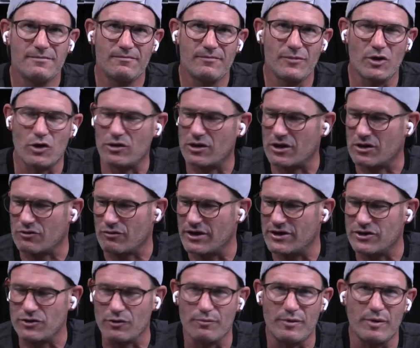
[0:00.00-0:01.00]
your click
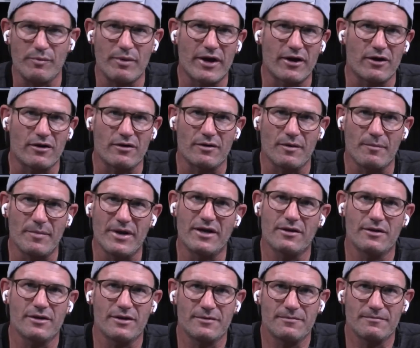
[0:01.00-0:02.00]
rates will be better
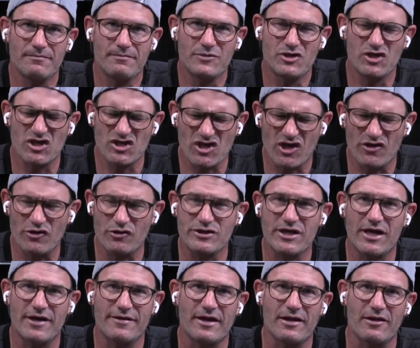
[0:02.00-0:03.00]
immediately. Just
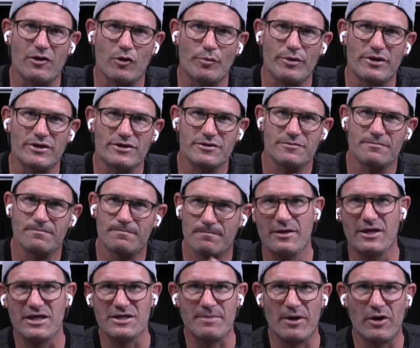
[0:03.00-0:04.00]
understanding that little piece.
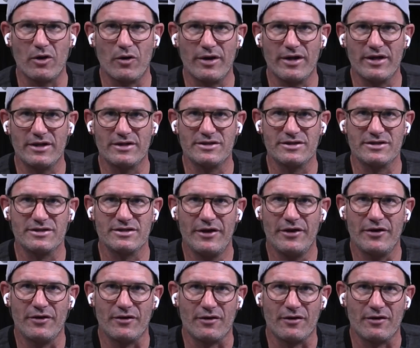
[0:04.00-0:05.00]
Is my audience
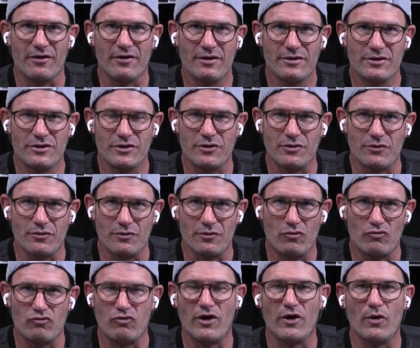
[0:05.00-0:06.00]
here to
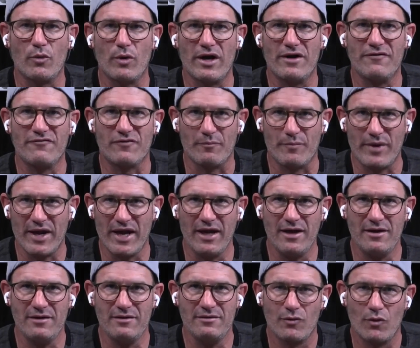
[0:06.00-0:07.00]
run away from
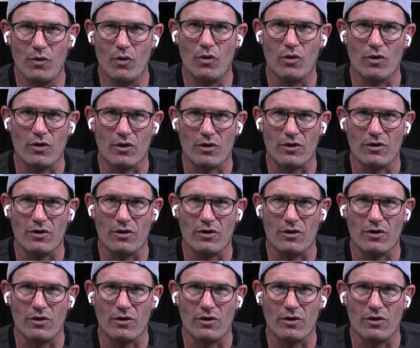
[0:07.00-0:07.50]
pain, or